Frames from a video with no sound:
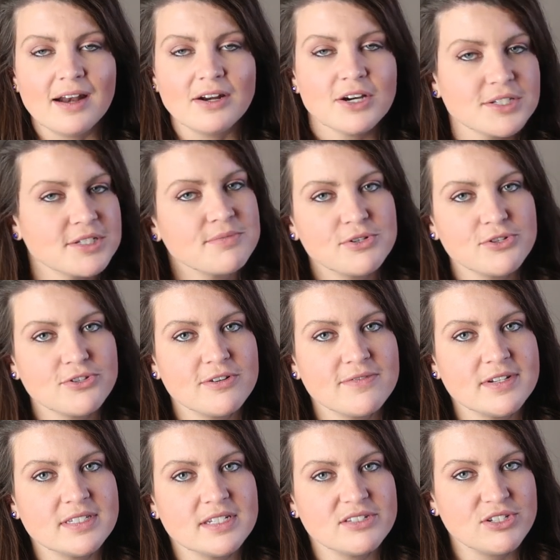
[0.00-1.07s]
and customer
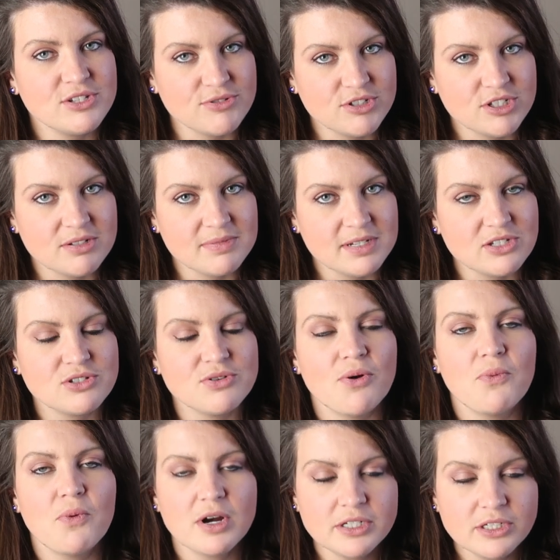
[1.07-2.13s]
service is huge to me,
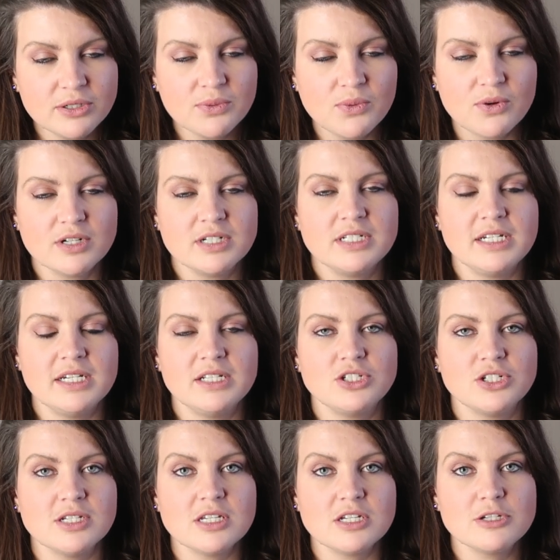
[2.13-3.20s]
so a 1-year warranty
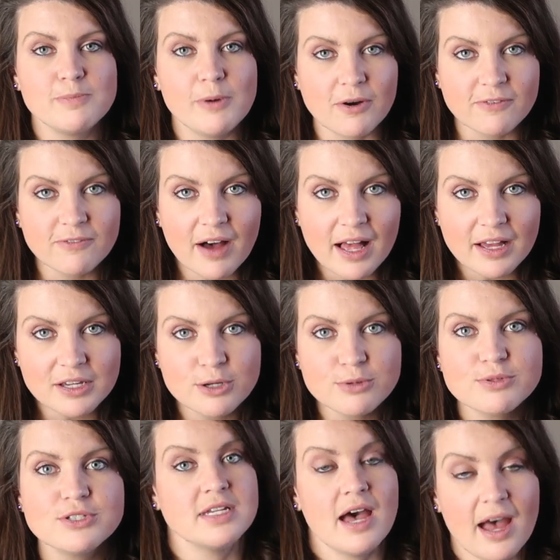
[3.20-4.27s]
just spoke
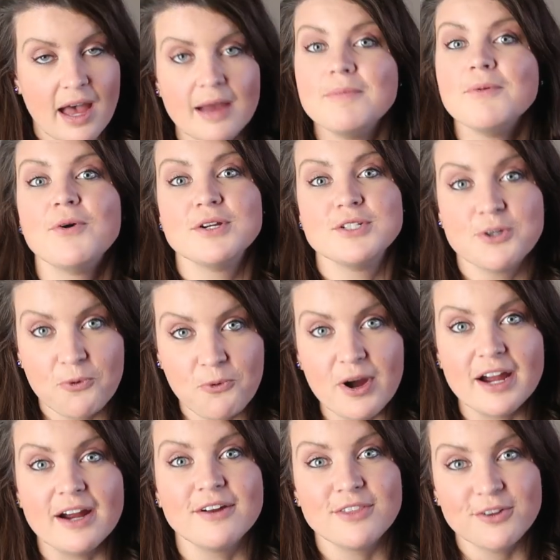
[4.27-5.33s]
volumes. I'm going to
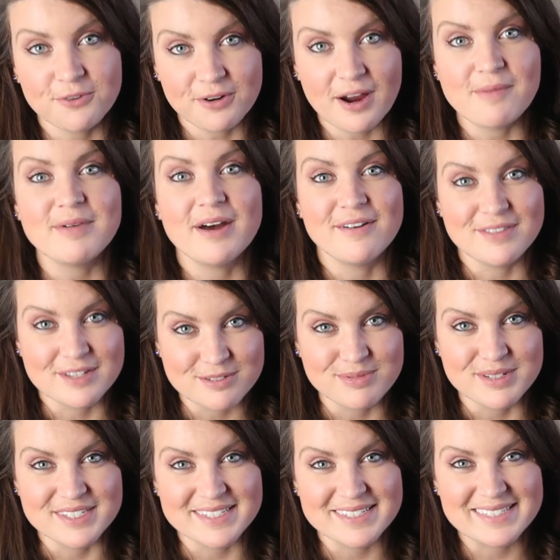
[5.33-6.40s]
wear the crap out of these
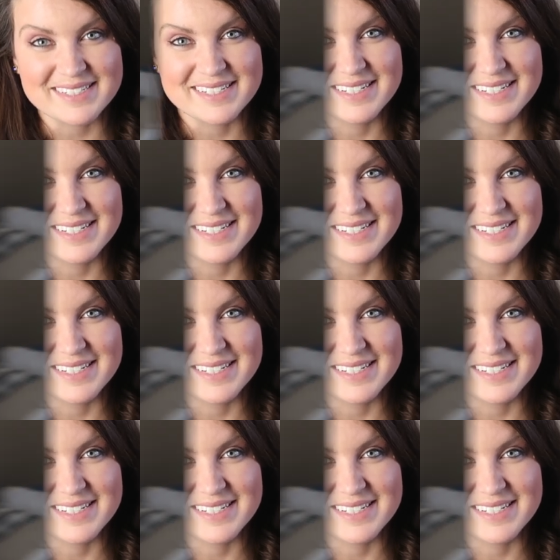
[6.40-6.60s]
pieces.